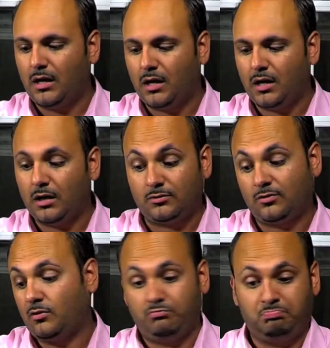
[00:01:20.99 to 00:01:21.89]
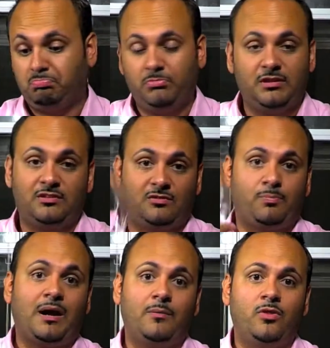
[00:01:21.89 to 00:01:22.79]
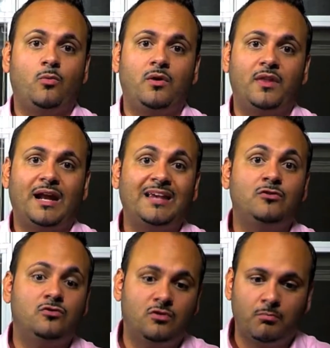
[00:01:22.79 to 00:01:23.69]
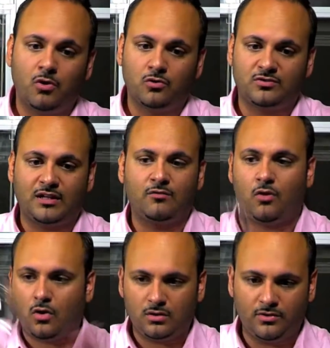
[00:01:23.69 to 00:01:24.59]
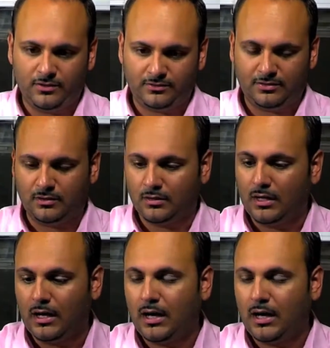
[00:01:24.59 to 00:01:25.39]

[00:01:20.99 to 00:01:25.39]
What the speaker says: So this is probably the one that I use the most out of all of these here.